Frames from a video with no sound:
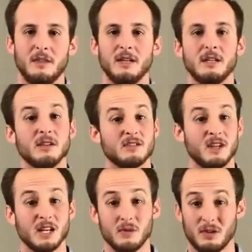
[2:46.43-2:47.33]
they did a
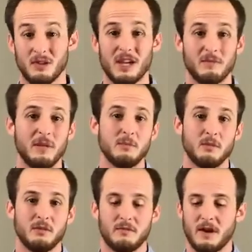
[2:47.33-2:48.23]
study with a lot of
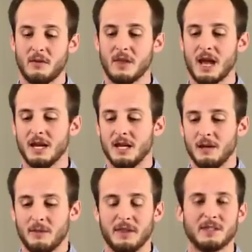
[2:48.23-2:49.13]
people and found that
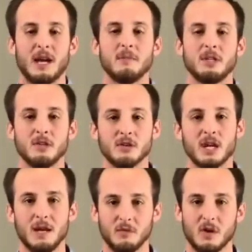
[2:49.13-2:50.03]
by the time a
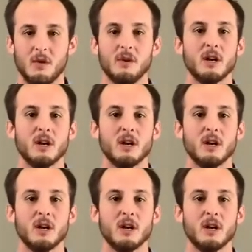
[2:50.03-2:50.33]
year came around,